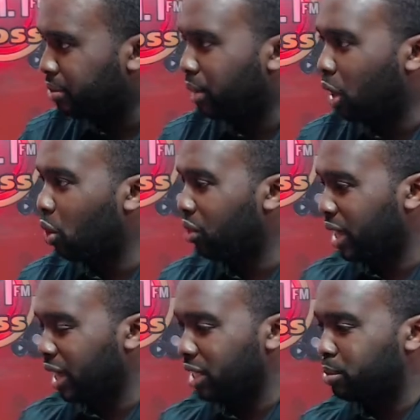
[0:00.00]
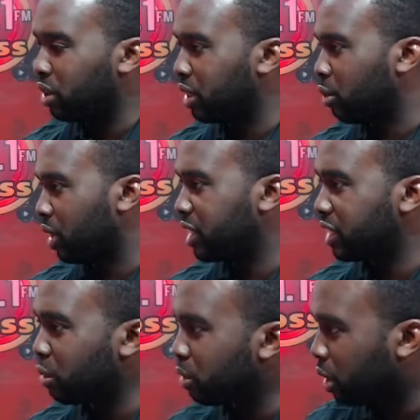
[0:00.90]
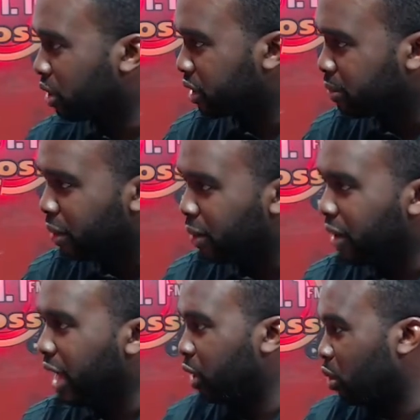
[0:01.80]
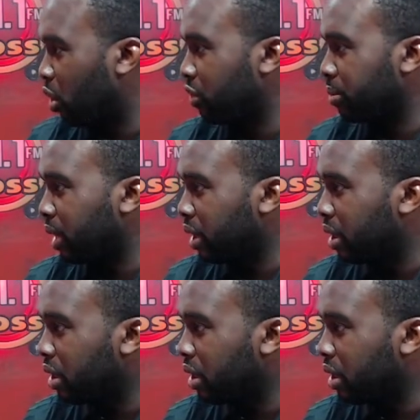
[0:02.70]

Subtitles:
My whole thing is building a relationship with a person and growing from there.